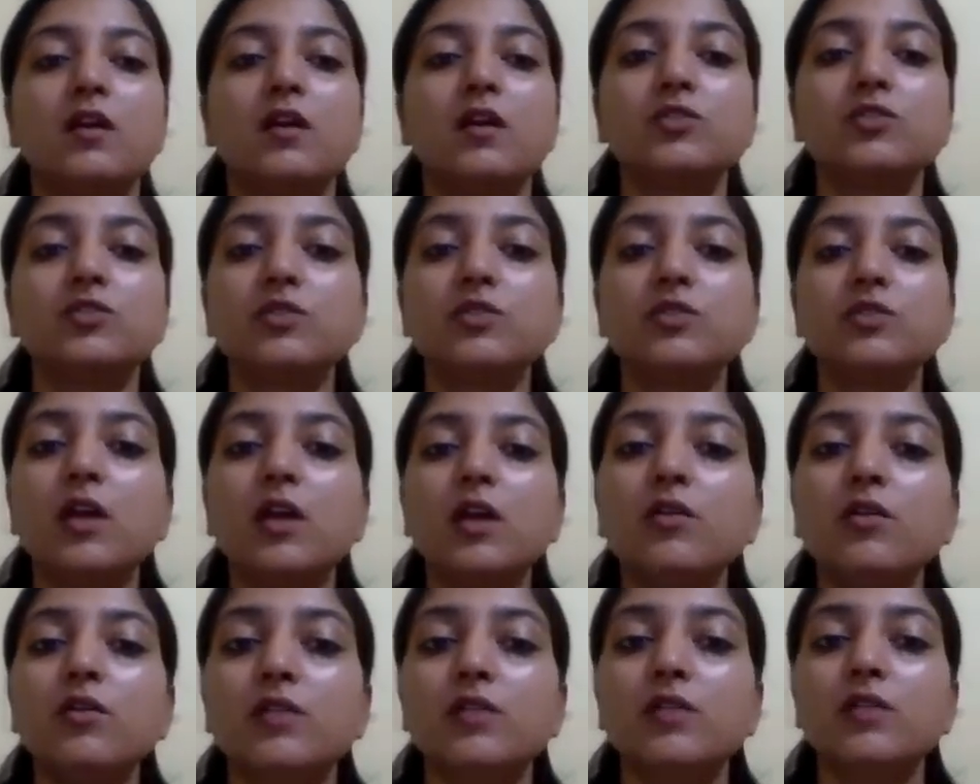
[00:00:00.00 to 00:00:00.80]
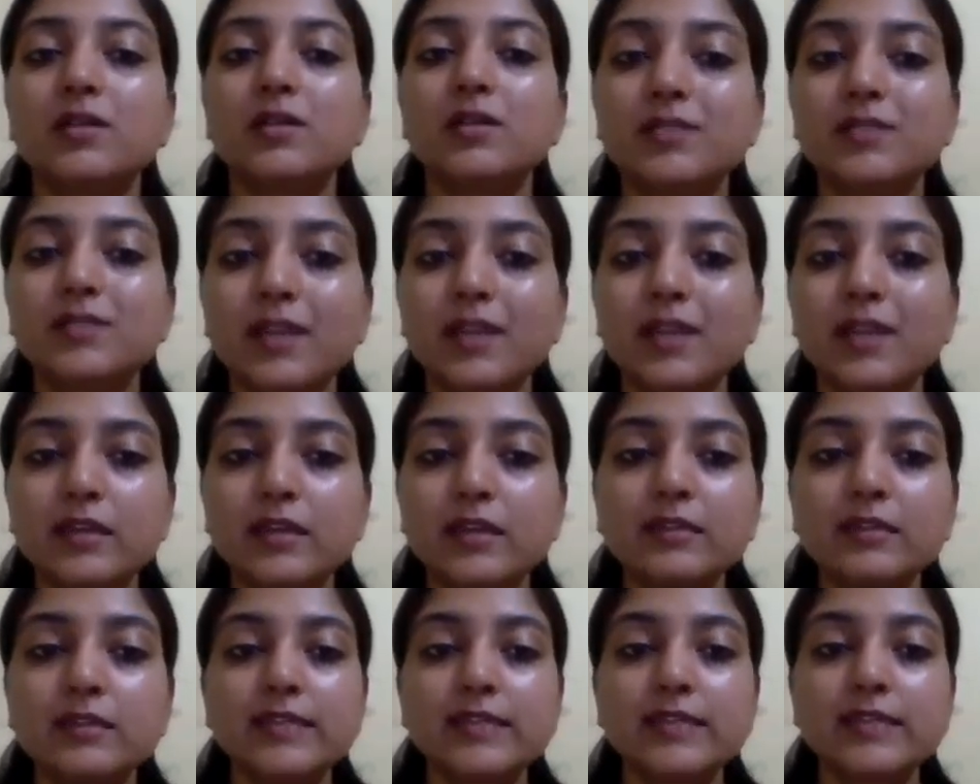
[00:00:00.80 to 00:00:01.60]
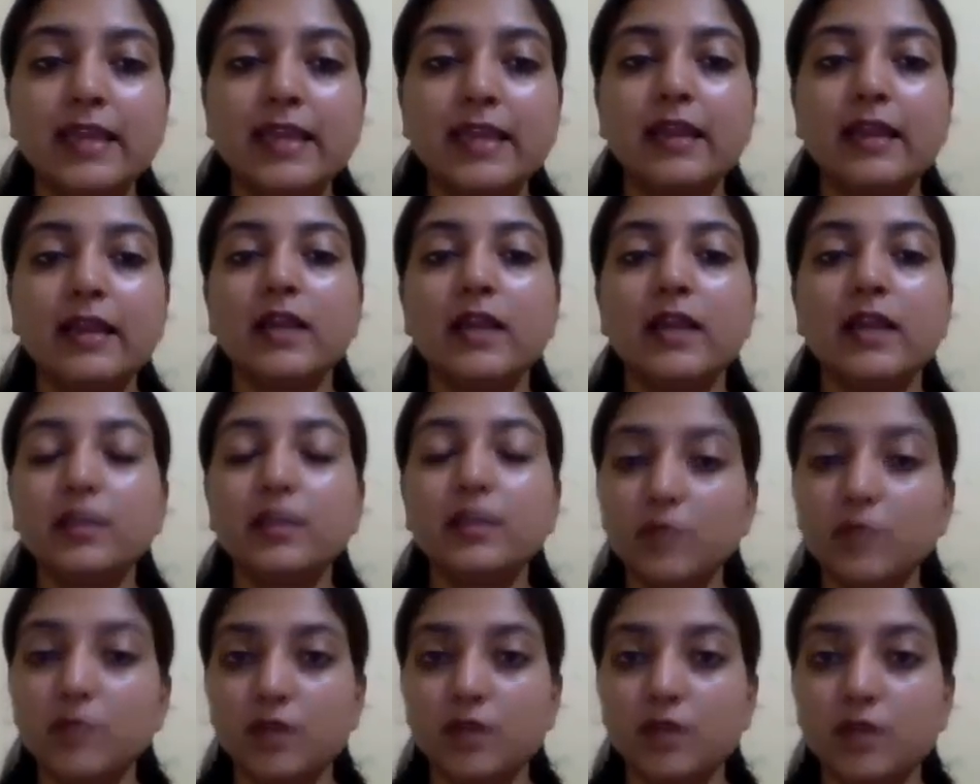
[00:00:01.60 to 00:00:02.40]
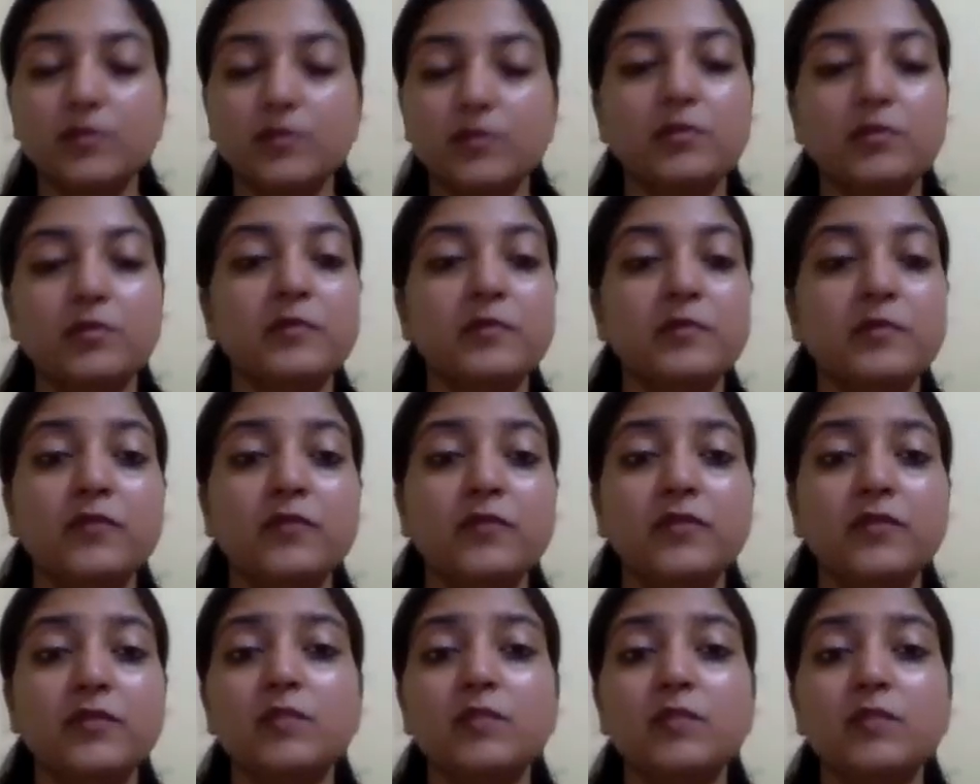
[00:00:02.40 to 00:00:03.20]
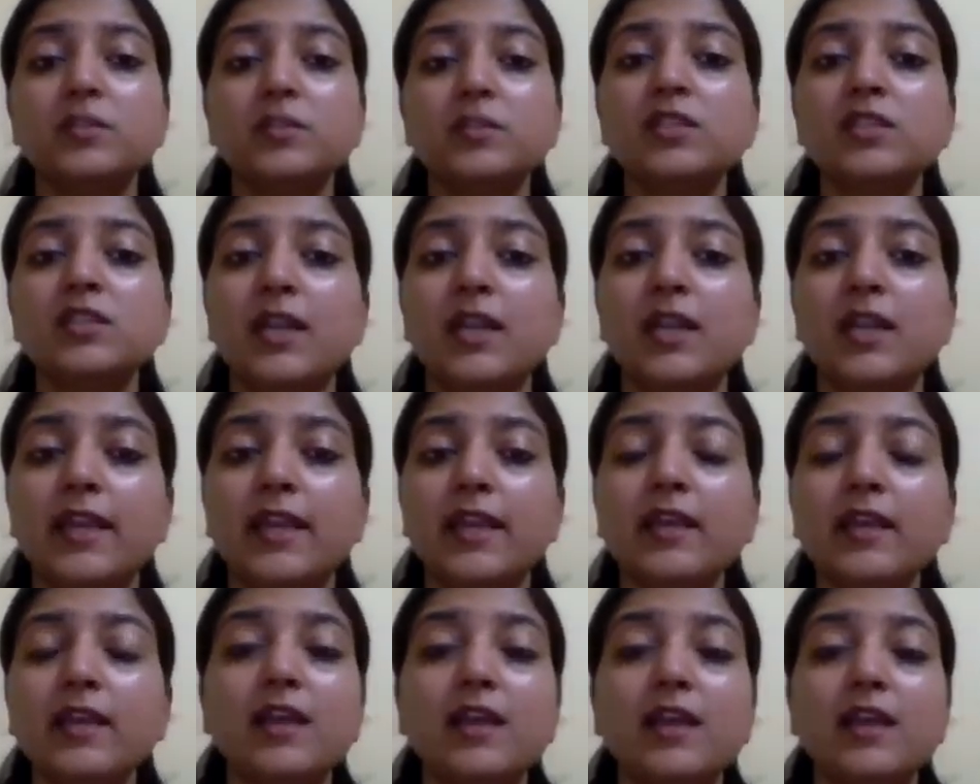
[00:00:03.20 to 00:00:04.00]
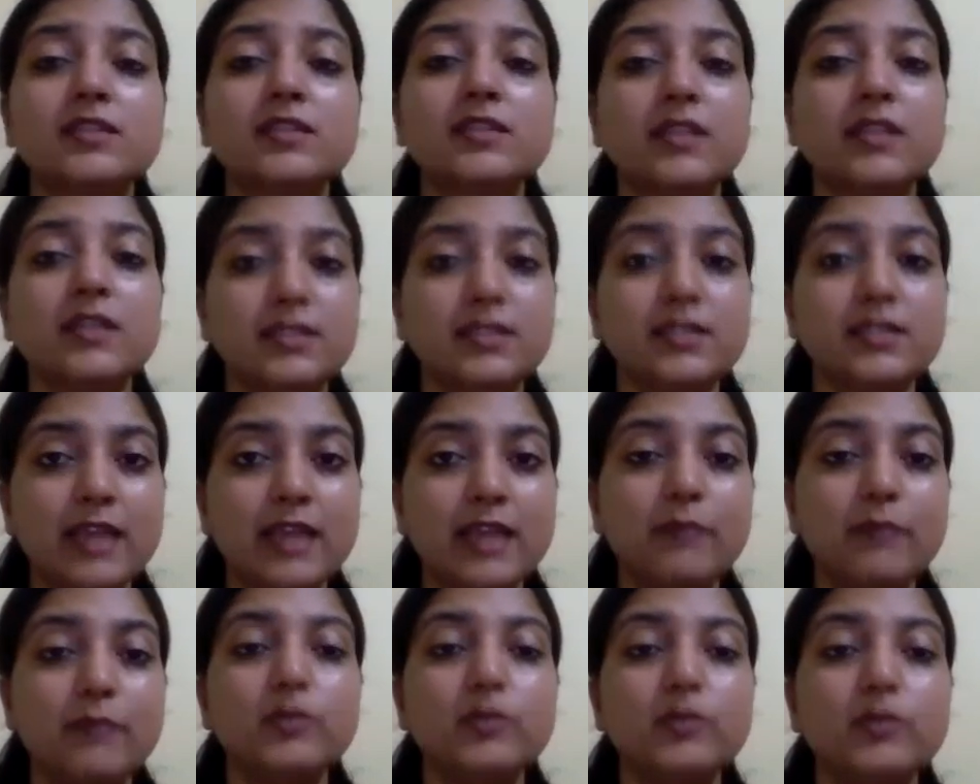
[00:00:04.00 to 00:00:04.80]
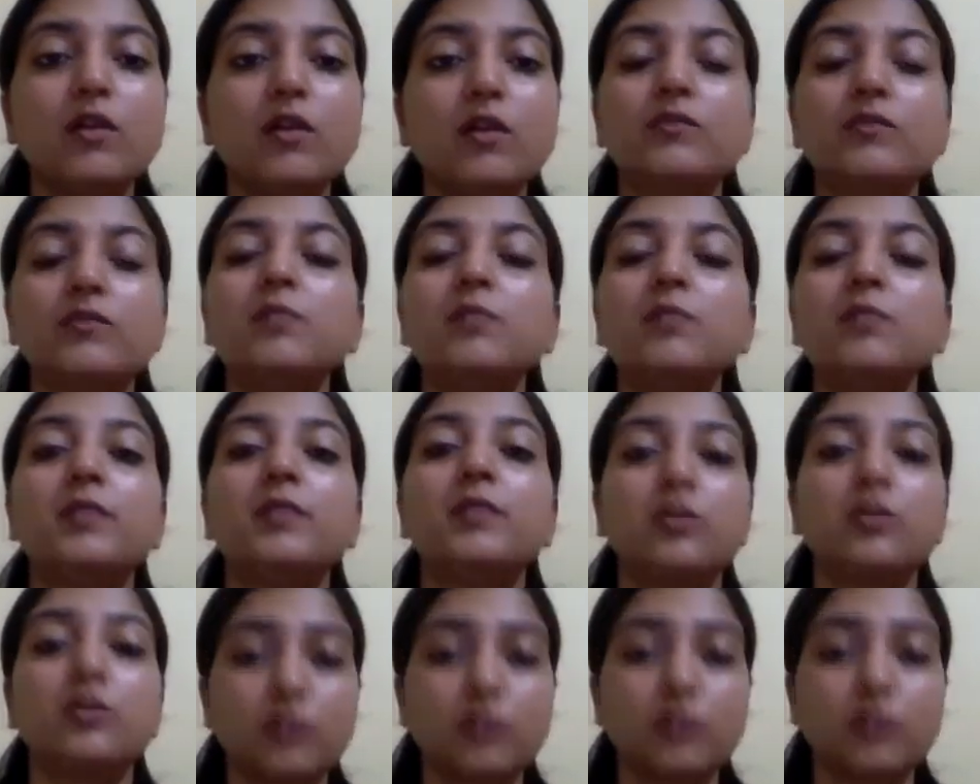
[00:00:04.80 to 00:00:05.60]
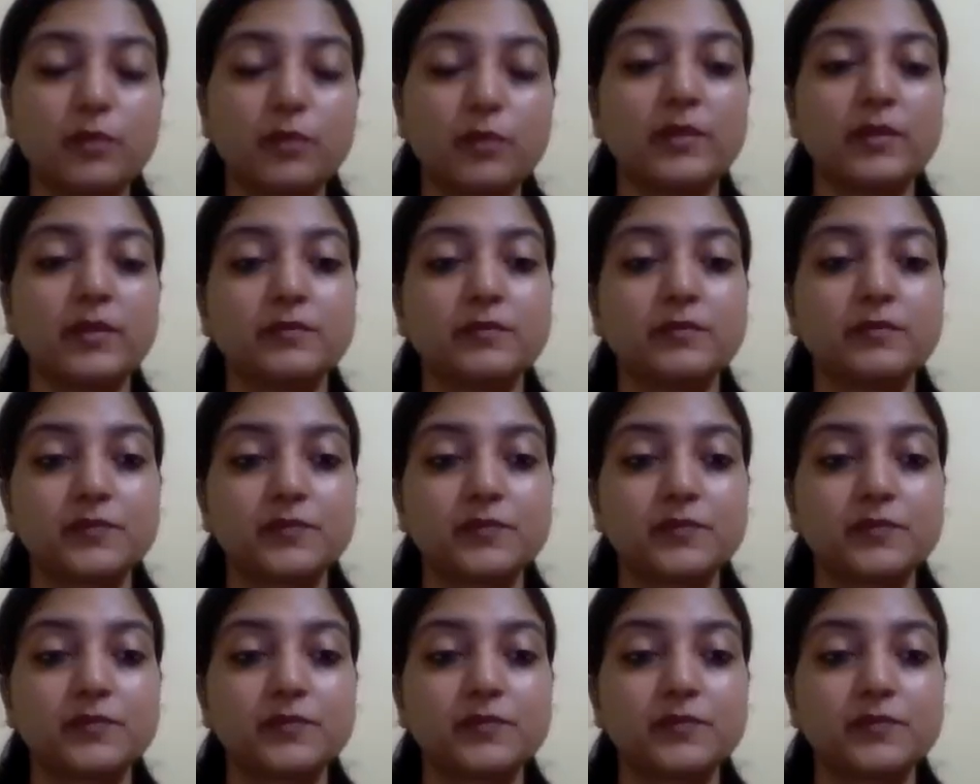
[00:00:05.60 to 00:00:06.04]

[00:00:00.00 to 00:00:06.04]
So now sickle cell anemia we will be studying as an example of the pleiotropy.